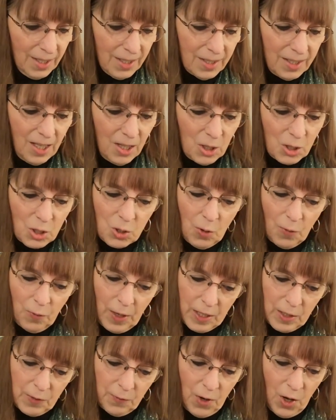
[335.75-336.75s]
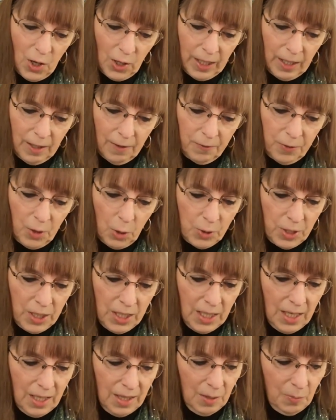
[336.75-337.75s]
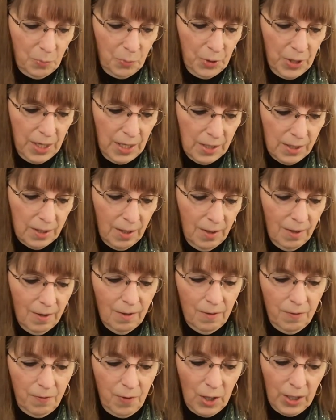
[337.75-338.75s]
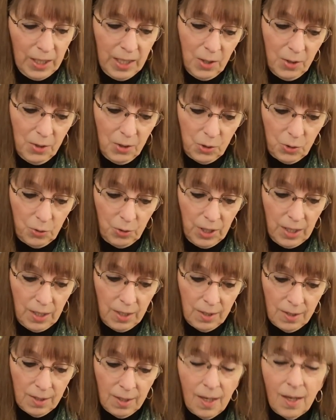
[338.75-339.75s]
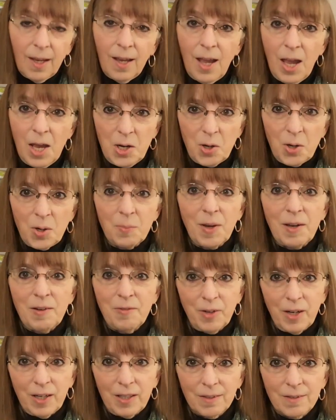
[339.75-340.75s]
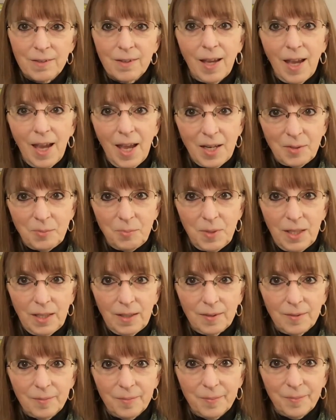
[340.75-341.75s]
See the snowflakes falling, floating in the breeze, falling on the trees and on my friends and me.